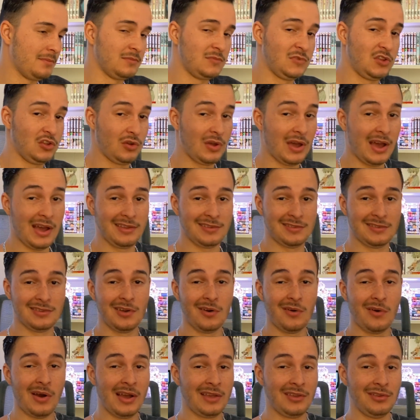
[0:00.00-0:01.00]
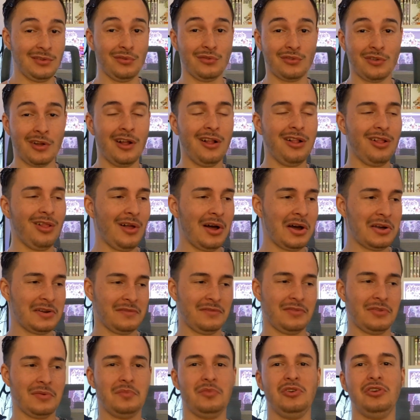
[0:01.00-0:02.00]
You guys know I use a lot
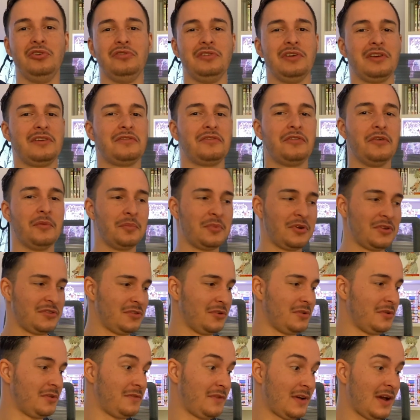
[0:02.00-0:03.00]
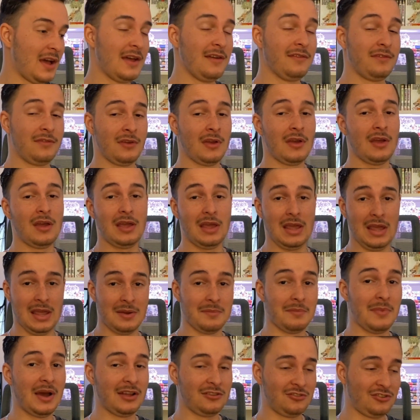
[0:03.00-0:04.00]
of the music from Persona 5 in
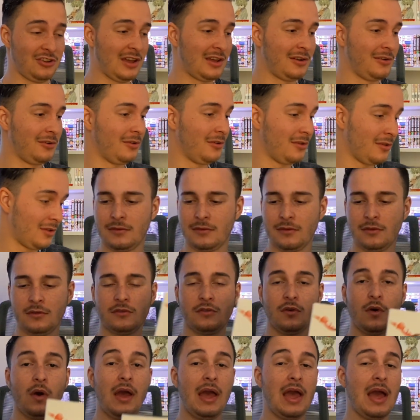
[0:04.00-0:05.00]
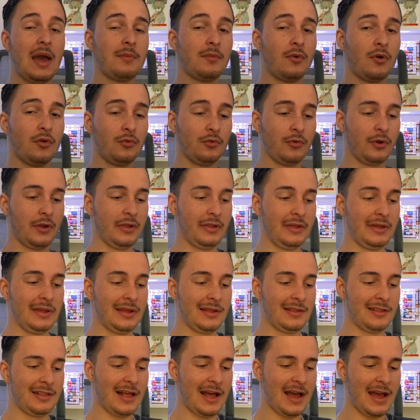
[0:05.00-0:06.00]
my channel, so I am really
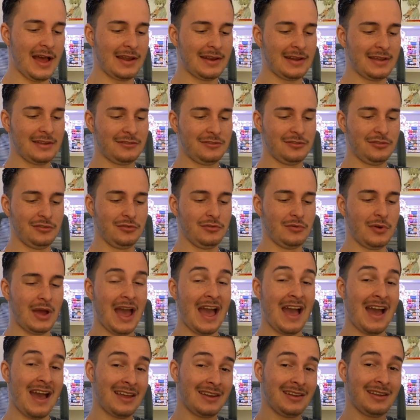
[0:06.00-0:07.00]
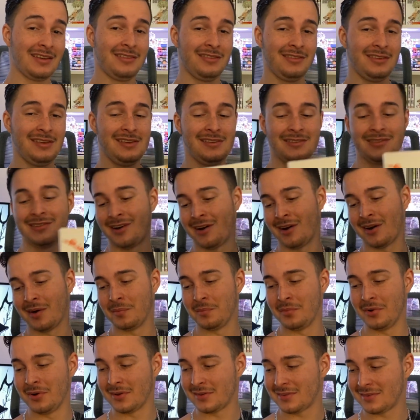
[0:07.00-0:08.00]
glad to add these art
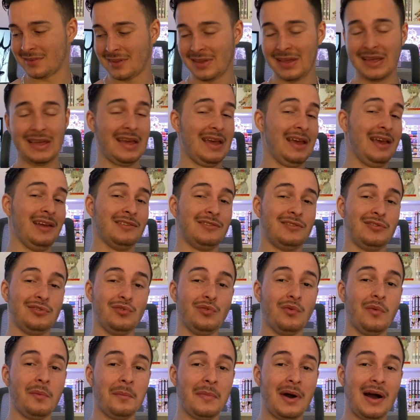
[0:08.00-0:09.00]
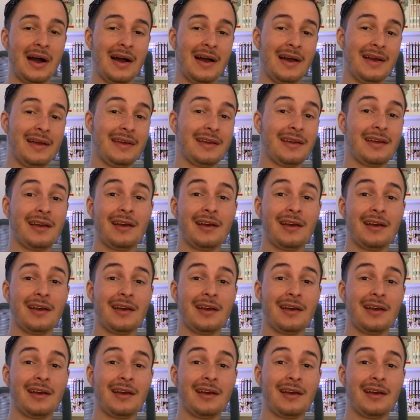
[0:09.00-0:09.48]
books into my